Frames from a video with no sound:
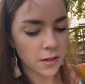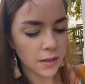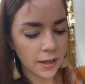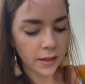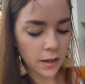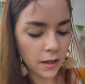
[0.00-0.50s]
Like,
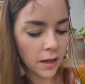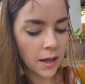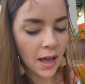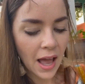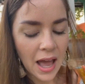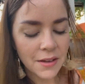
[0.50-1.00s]

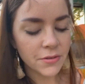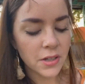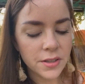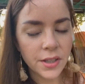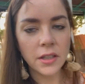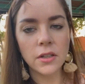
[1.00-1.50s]

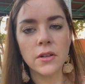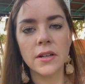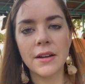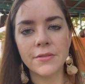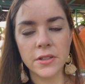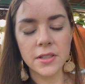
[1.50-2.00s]
everything you could
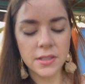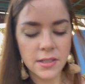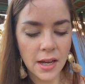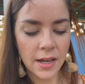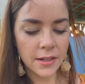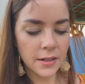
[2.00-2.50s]
ever
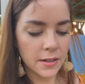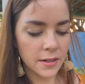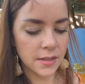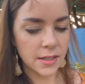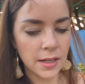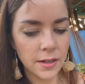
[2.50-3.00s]
desire
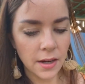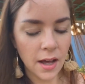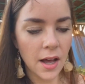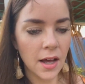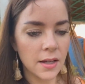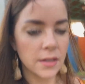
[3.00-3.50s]
is in
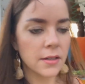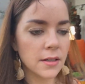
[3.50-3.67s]
God.